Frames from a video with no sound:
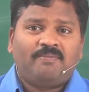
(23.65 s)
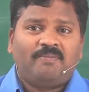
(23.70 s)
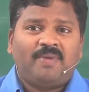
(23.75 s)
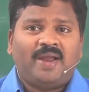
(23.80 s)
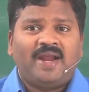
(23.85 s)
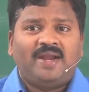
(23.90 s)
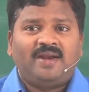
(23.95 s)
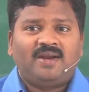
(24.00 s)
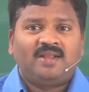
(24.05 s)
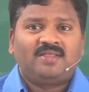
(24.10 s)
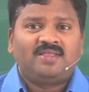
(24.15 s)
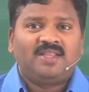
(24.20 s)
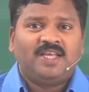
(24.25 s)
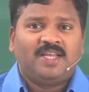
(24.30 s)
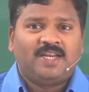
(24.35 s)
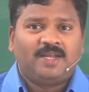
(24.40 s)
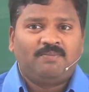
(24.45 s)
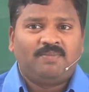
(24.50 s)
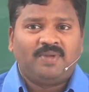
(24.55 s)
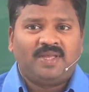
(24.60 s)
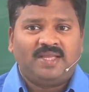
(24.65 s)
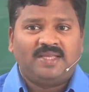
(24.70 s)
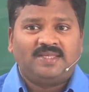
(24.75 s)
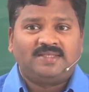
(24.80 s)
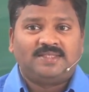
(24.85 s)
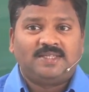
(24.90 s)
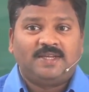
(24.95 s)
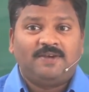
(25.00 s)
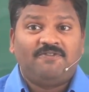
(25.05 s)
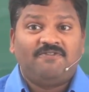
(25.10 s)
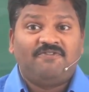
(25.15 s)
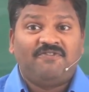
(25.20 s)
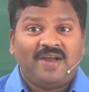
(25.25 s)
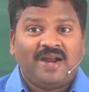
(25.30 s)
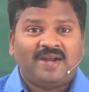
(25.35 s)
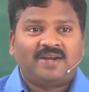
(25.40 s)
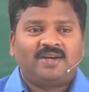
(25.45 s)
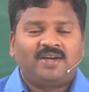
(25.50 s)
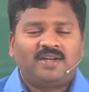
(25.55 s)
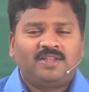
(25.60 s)
reminder theorem is
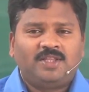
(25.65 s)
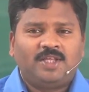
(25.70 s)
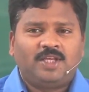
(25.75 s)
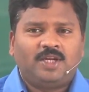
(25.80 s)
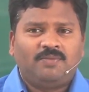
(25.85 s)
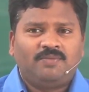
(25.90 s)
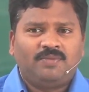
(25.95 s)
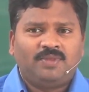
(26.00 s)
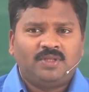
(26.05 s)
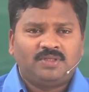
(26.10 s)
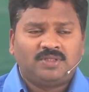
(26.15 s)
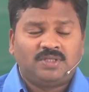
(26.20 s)
factor theorem.